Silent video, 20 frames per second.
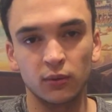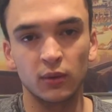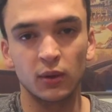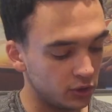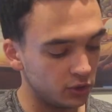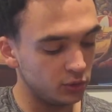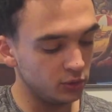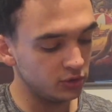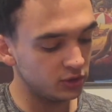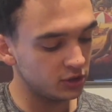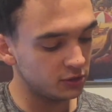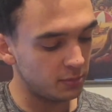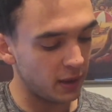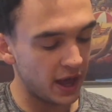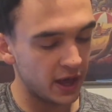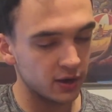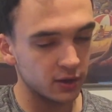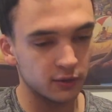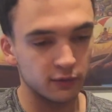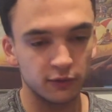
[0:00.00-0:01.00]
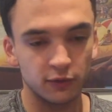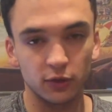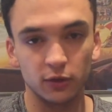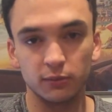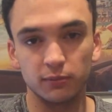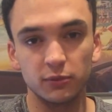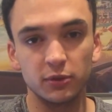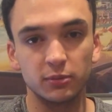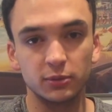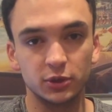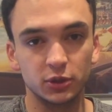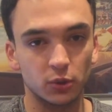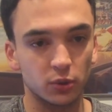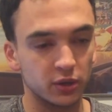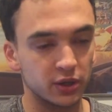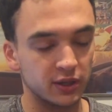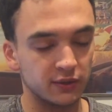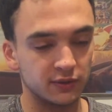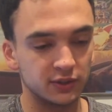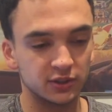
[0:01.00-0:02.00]
You use this pattern for the
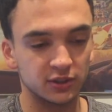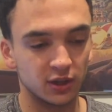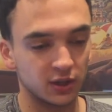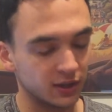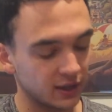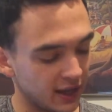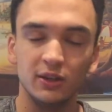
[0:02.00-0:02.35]
majority of the song,